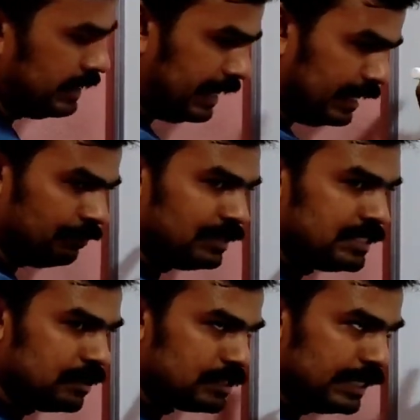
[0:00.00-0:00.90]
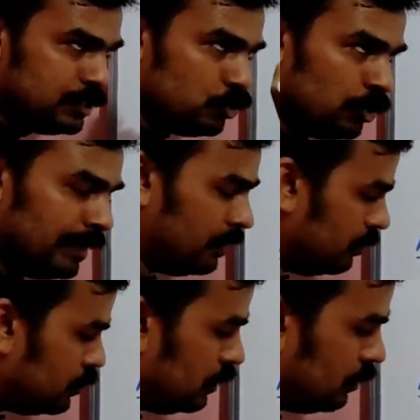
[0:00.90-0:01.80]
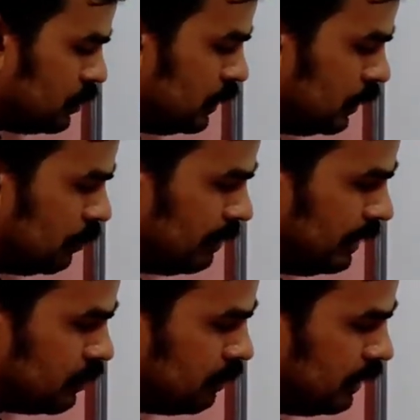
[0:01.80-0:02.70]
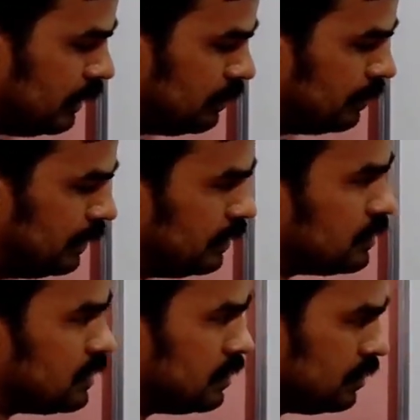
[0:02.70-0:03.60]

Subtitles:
Tan inverse 0 sin 0 by cos 0. 0 minus 180, my dears.